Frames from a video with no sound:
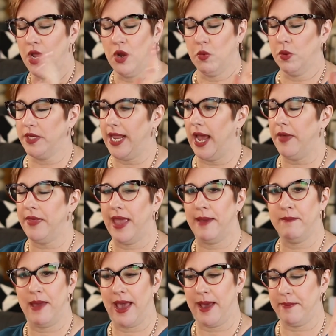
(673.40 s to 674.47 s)
all the way down.
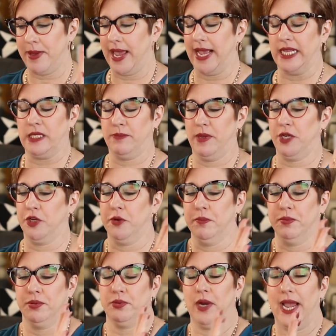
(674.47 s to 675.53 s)
Well, now that map
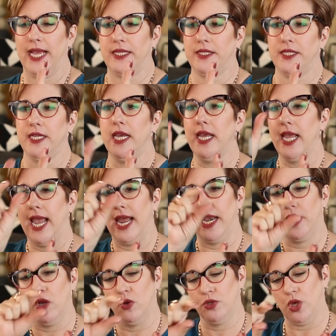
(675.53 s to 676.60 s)
has been
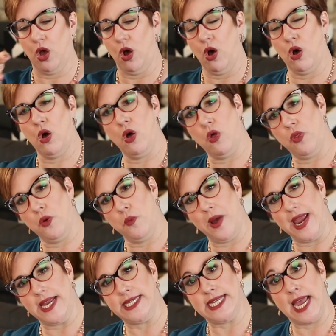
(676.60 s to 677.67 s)
compressed and it goes
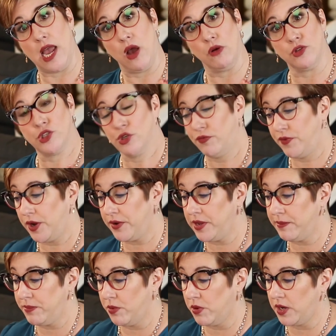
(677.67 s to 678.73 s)
all the way
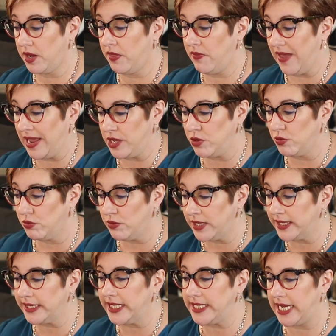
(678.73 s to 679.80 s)
down. So very
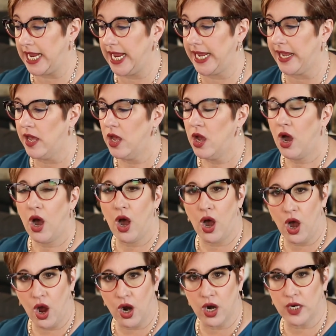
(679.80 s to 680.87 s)
important that you really
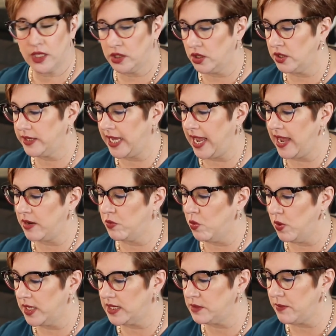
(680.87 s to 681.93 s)
take a
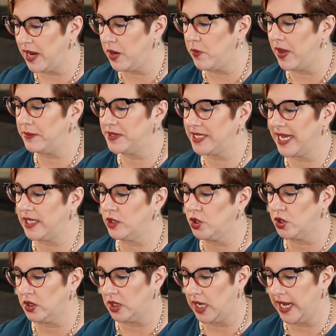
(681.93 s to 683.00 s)
hard look at what does
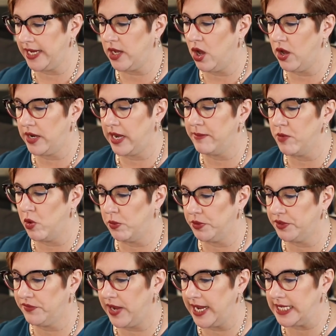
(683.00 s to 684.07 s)
my website look
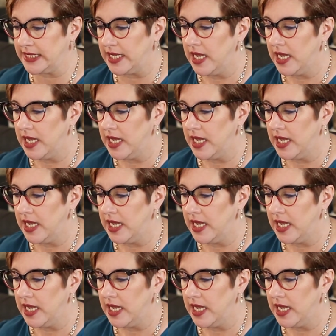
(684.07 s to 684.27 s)
like on a